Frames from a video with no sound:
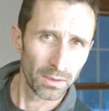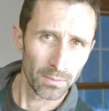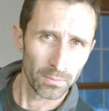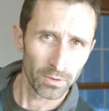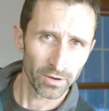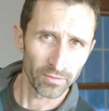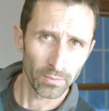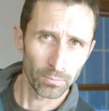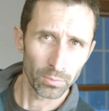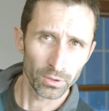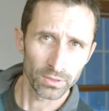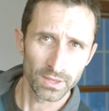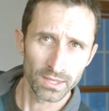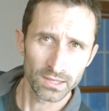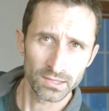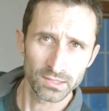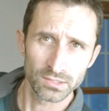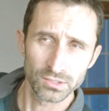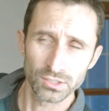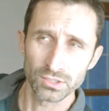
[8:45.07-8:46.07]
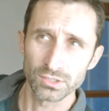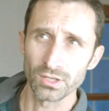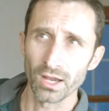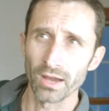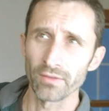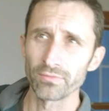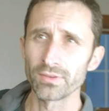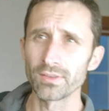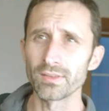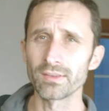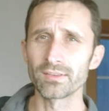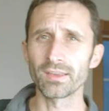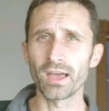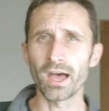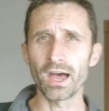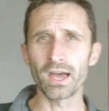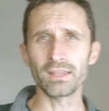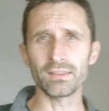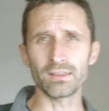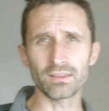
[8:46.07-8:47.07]
But if I put this just off to the
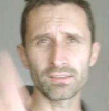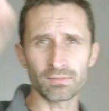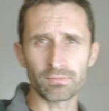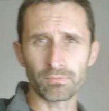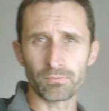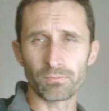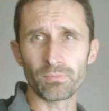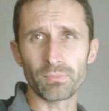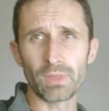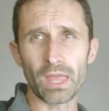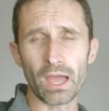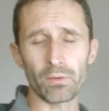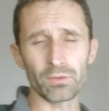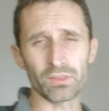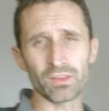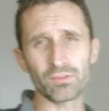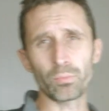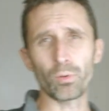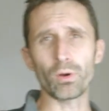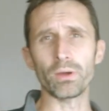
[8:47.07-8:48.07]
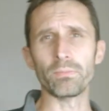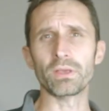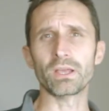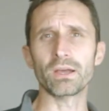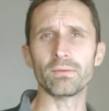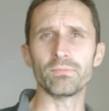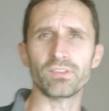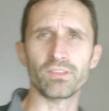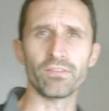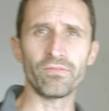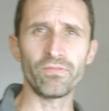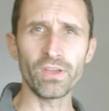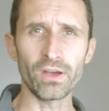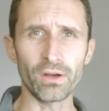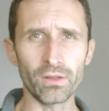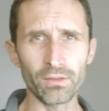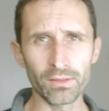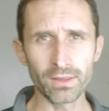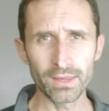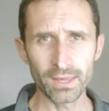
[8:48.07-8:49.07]
side, this now at this point becomes the
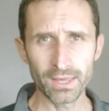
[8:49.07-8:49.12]
fill,